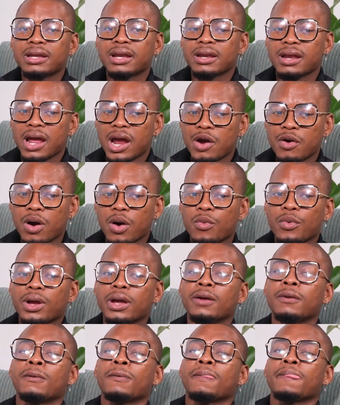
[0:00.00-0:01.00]
an era
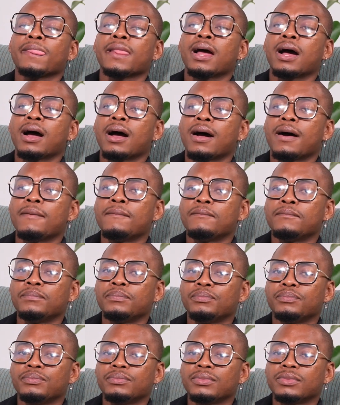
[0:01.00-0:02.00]
where
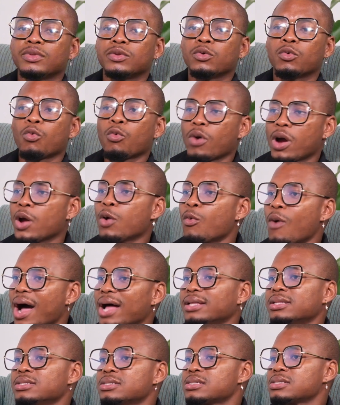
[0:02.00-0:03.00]

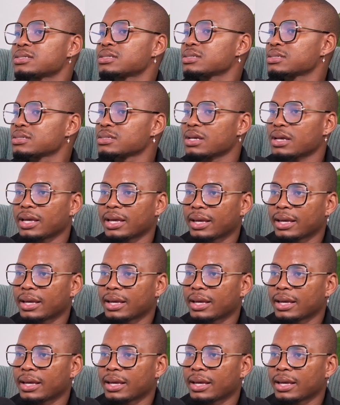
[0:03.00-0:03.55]
once